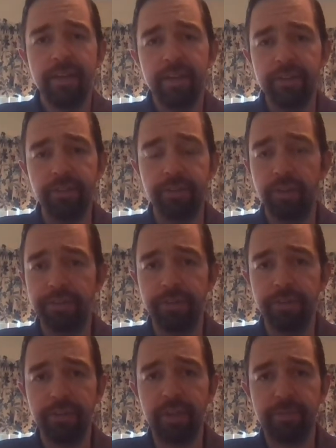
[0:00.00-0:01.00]
You could also
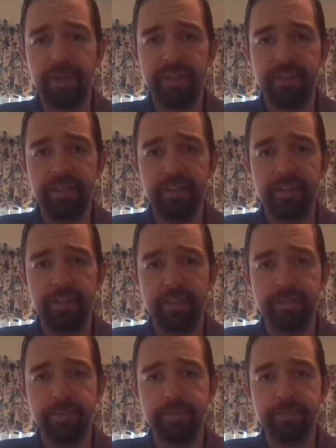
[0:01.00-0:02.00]
look up on
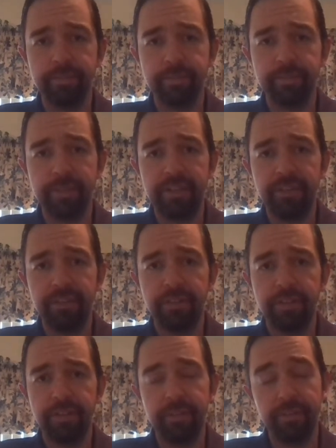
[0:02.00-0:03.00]
the,
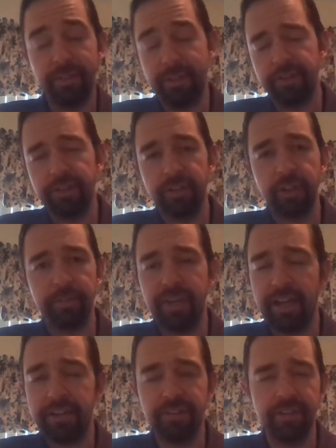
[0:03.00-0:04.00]
you can look up
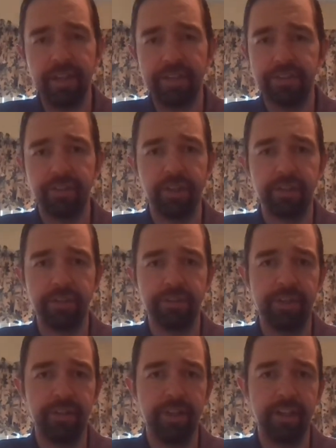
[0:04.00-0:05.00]
lots and lots of articles
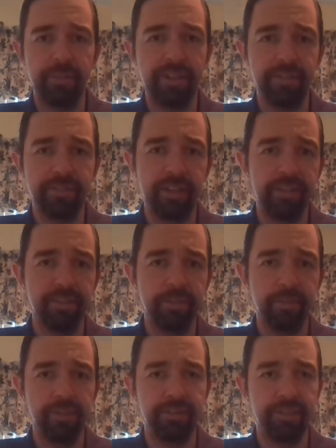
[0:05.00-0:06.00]
online about divine
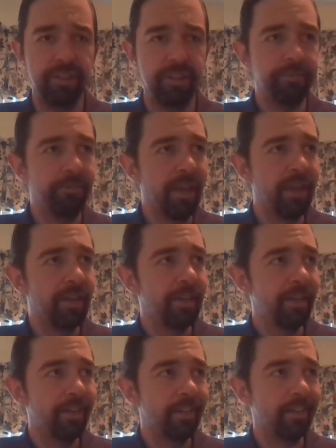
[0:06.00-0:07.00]
simplicity.
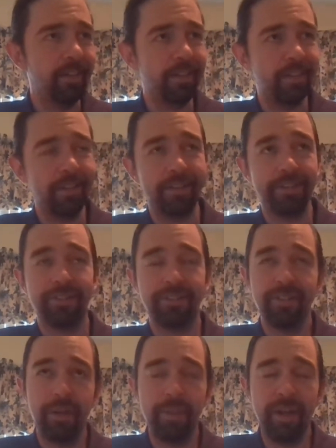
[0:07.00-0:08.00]

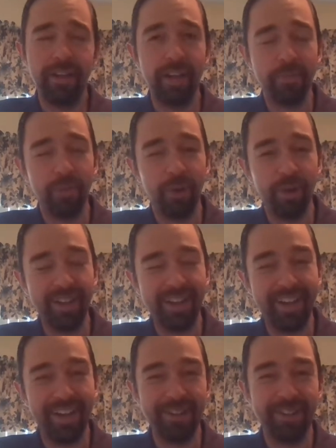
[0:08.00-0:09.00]
Some I like more than
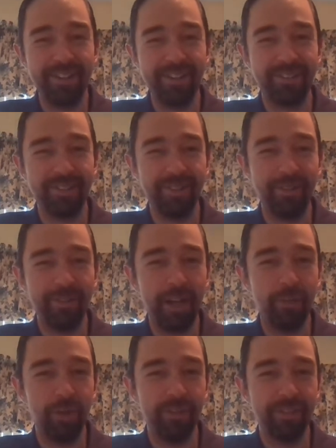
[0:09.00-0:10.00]
others, so I
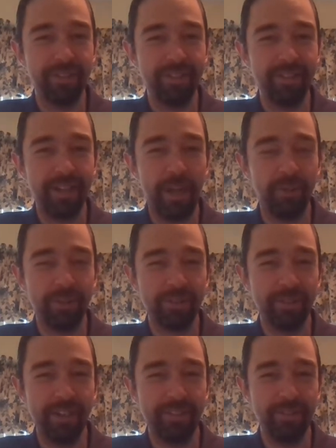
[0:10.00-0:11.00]
won't
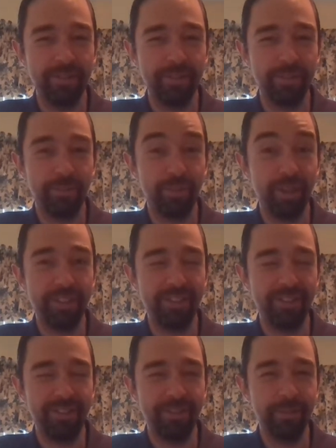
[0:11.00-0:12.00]
try to
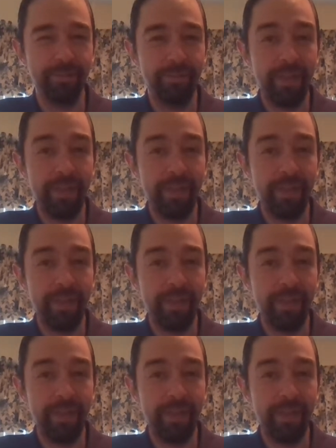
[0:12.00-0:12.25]
prejudice you.